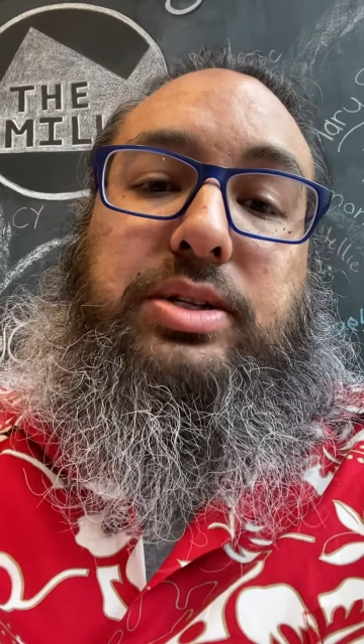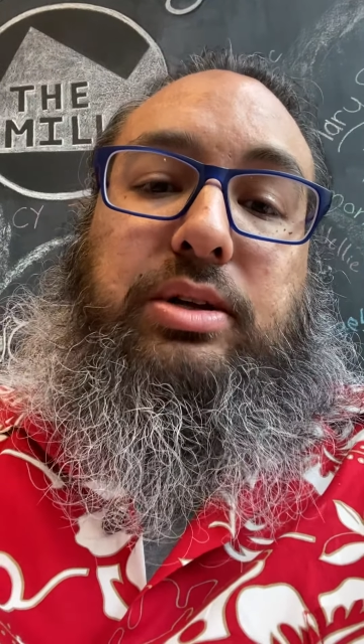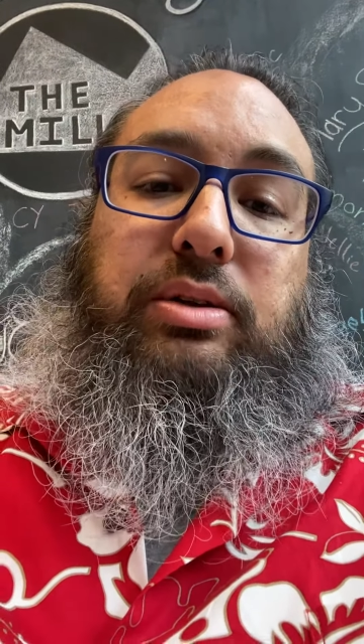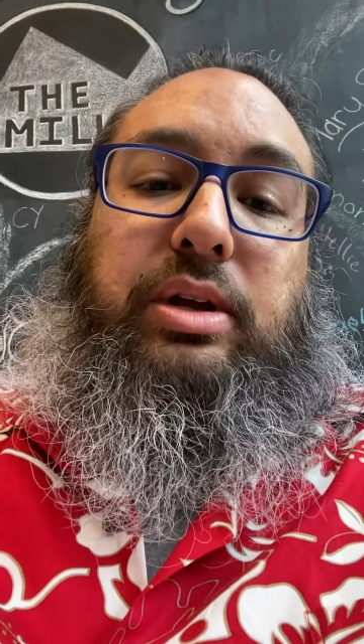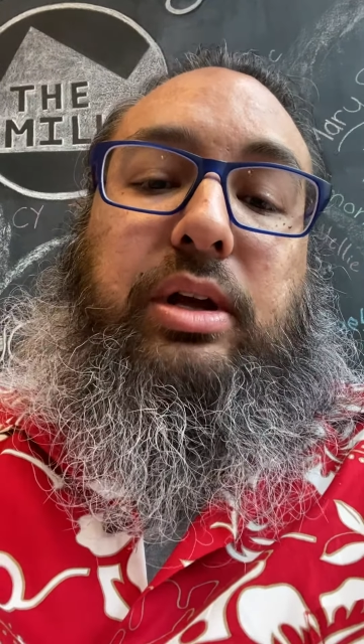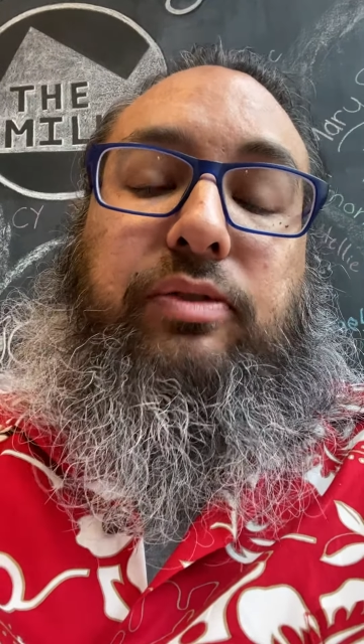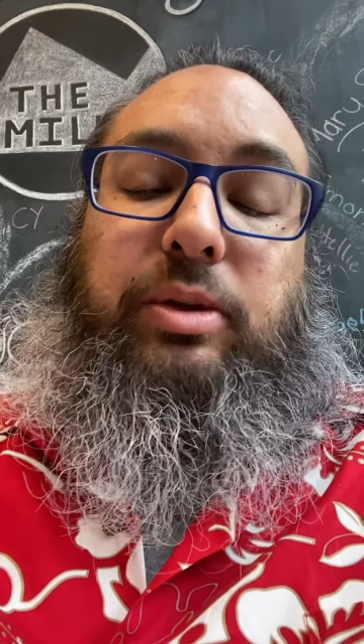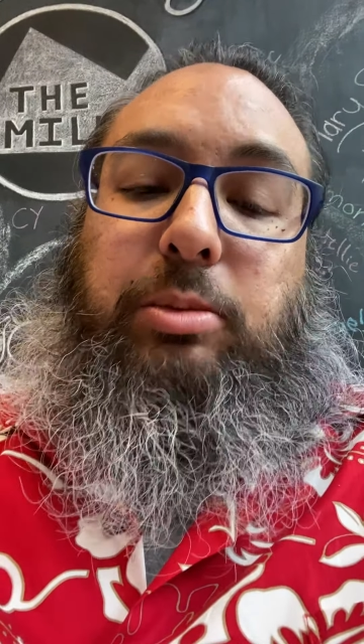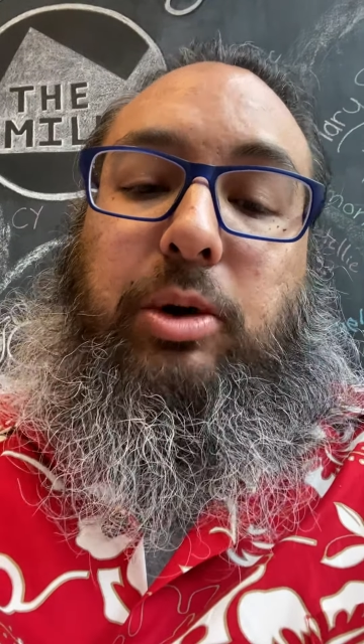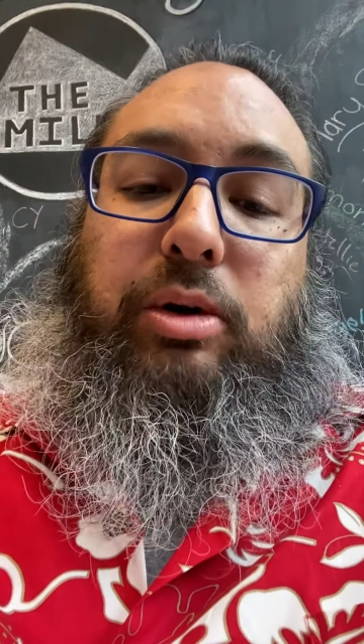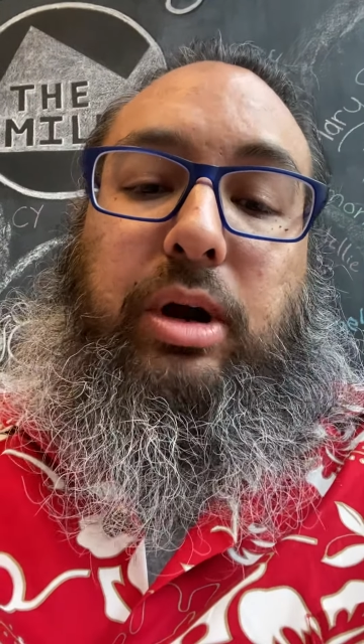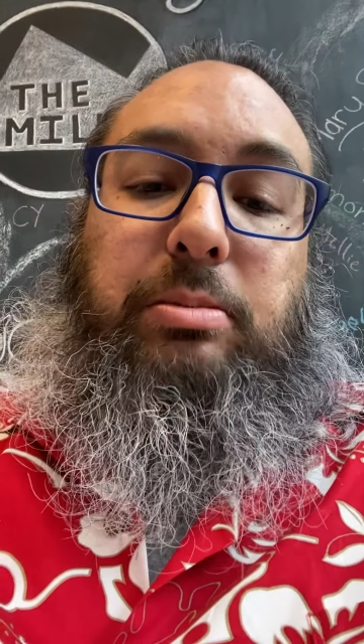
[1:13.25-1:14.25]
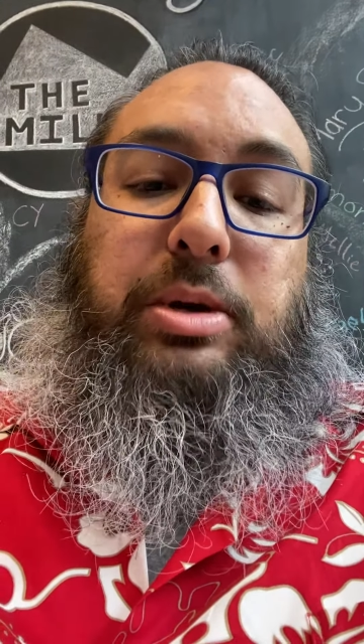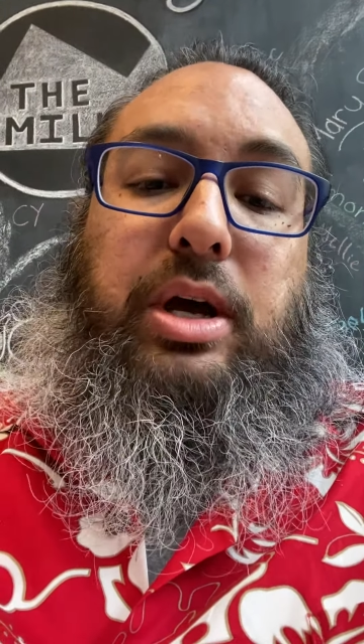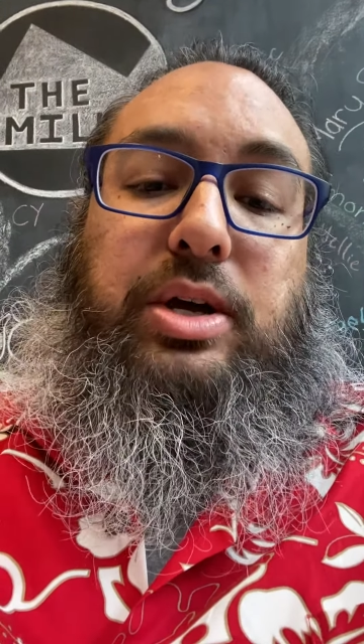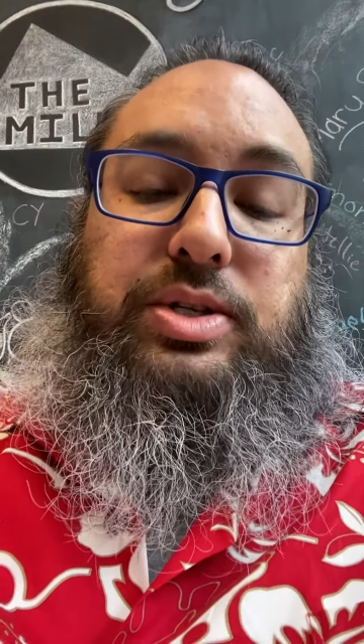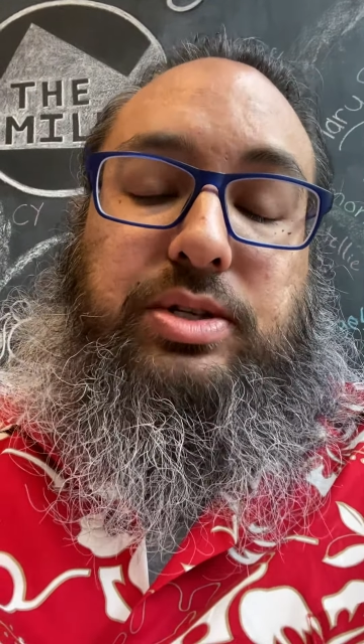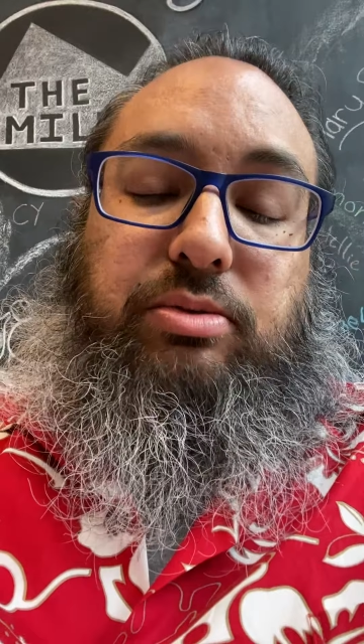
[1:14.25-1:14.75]
so that if the program
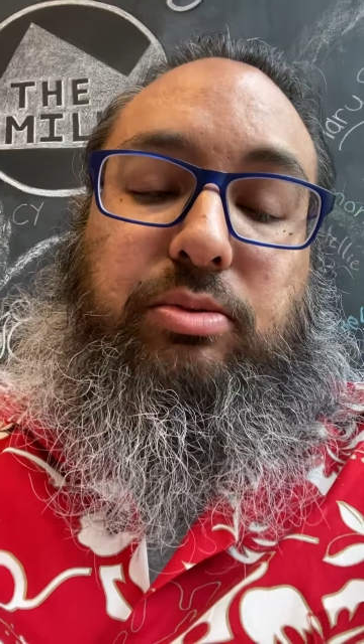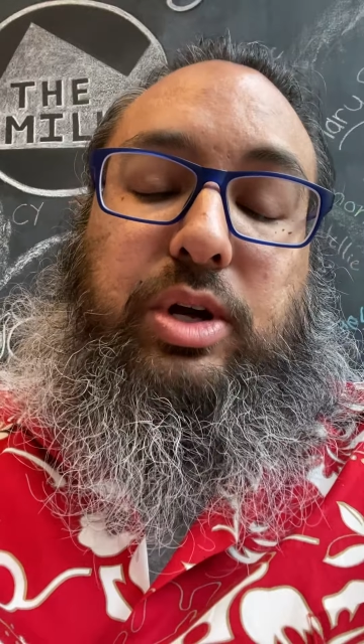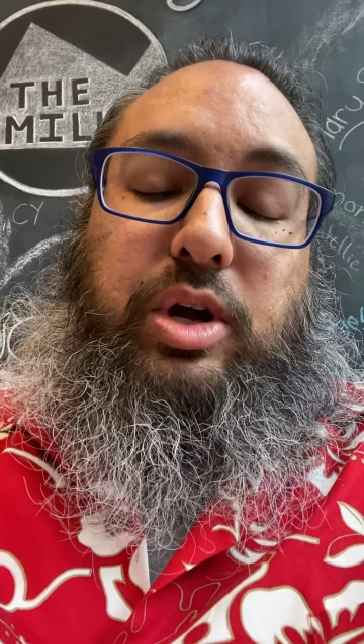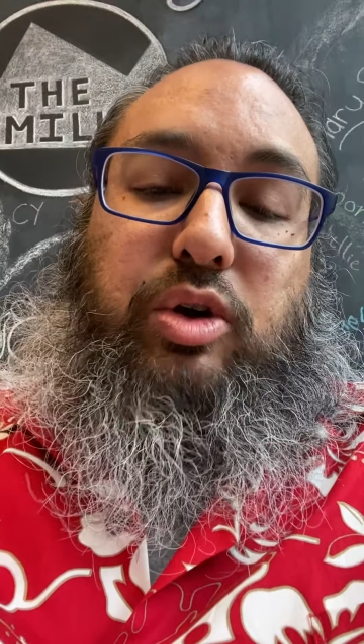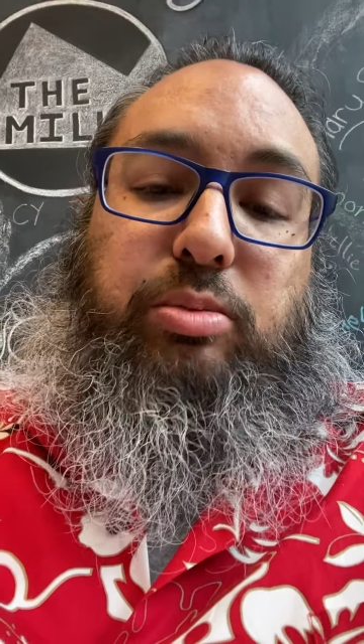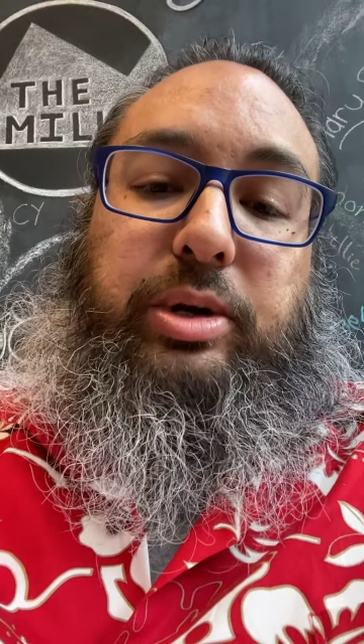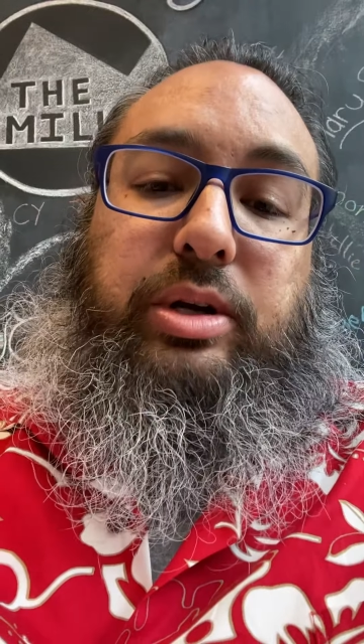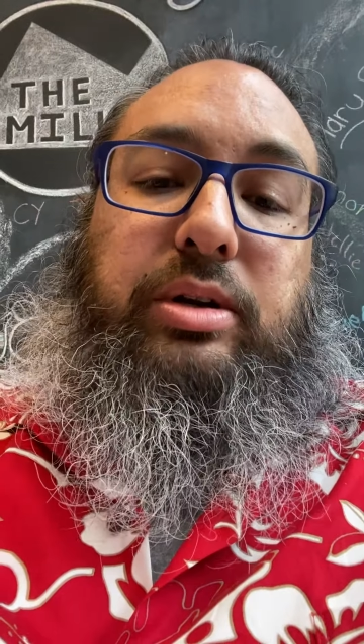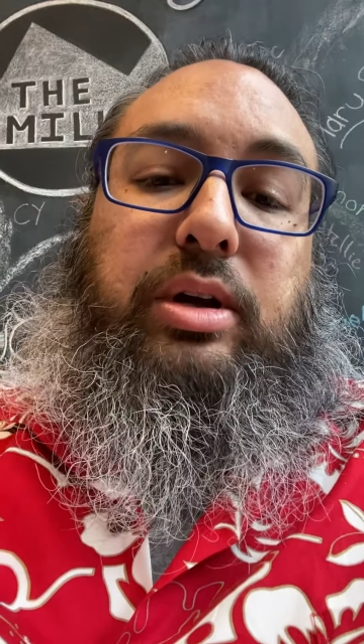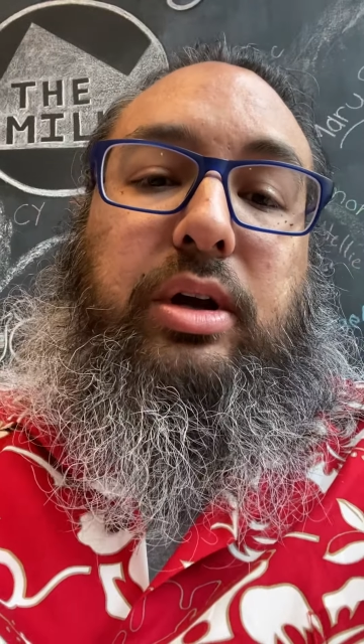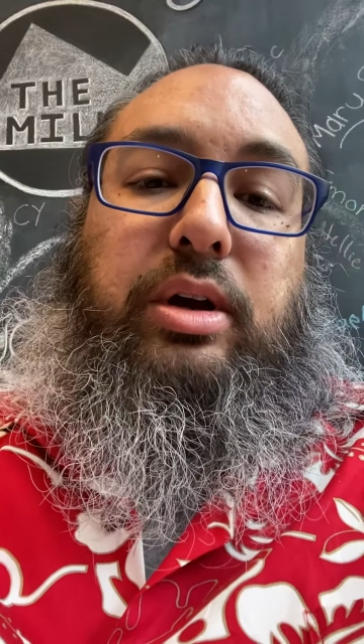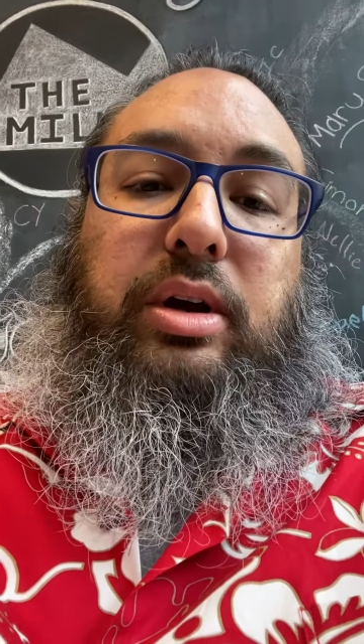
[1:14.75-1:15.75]
does reopen,